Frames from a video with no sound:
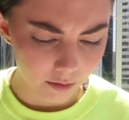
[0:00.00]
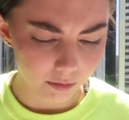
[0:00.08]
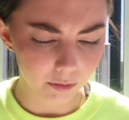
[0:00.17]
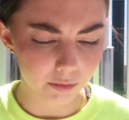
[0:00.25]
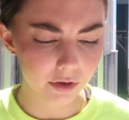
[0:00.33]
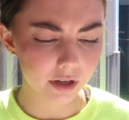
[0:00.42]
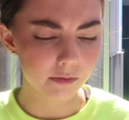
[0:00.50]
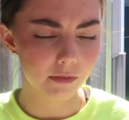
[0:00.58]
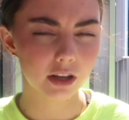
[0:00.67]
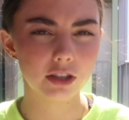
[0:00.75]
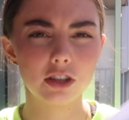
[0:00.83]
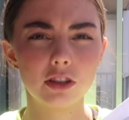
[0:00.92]
but pretty
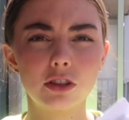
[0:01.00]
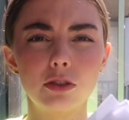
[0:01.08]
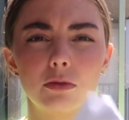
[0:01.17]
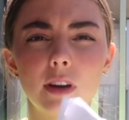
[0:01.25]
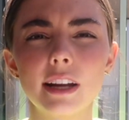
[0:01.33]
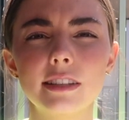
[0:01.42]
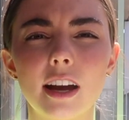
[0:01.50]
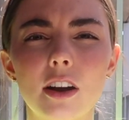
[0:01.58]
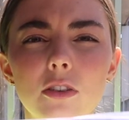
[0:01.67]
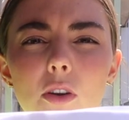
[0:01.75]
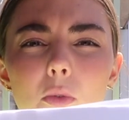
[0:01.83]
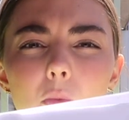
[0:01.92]
much you write down